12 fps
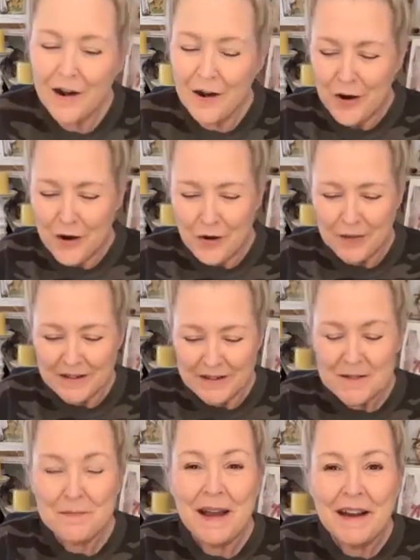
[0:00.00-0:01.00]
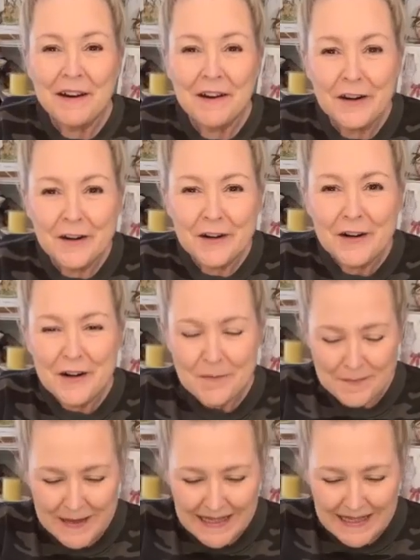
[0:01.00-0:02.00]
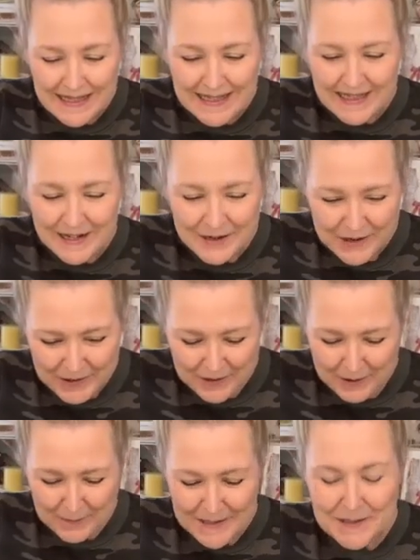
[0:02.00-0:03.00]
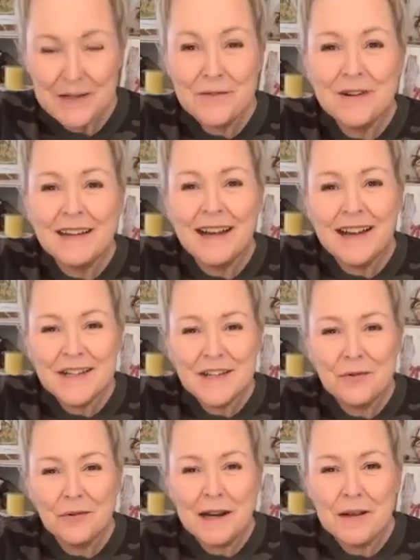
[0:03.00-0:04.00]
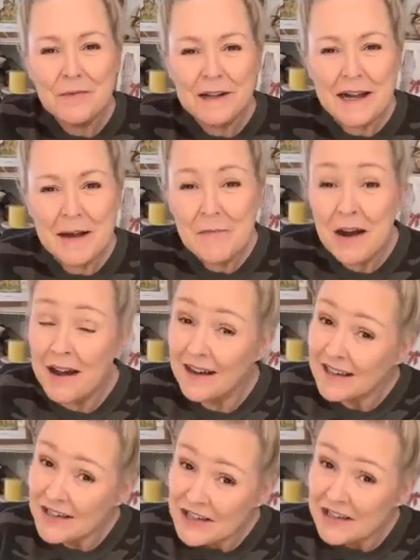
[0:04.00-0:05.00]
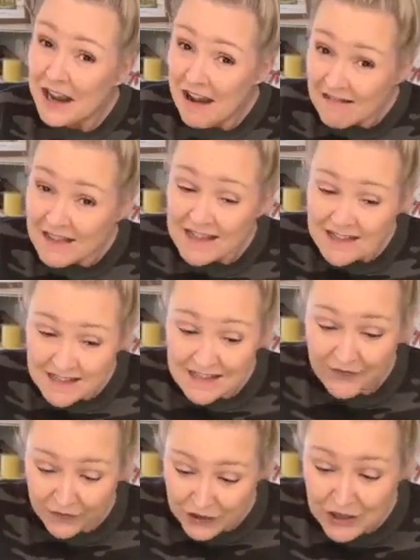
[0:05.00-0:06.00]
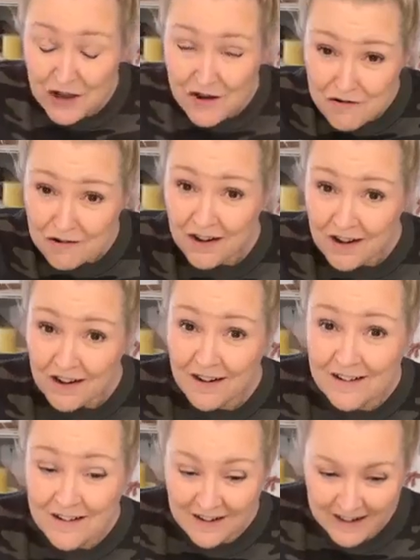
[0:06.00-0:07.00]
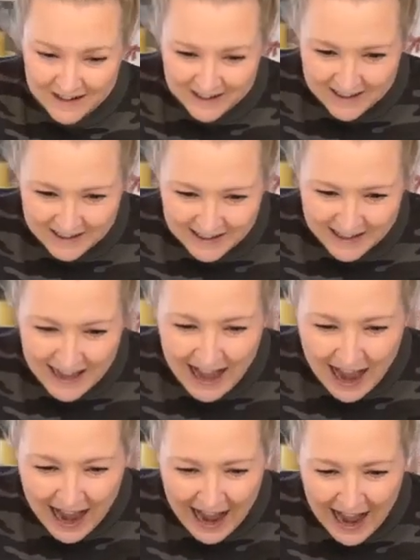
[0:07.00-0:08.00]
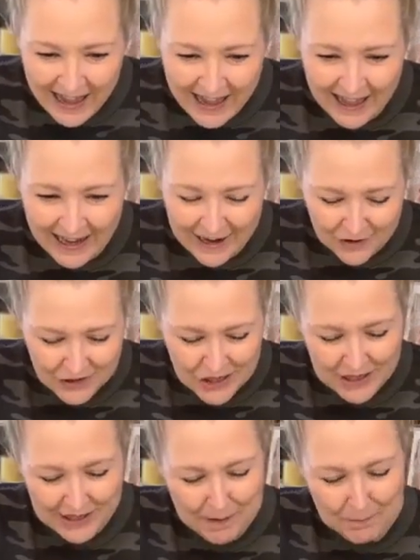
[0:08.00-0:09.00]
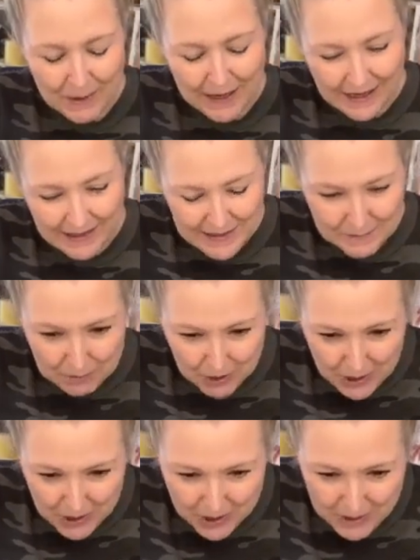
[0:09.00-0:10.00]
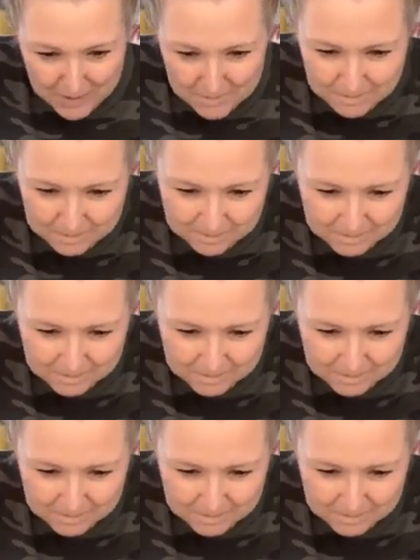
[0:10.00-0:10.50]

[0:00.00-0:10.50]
Oh, there's my girl, Miss Sue. I'm so glad you were able to come on because you know this is for you, girl. Hello, Chicken Pickins Barb.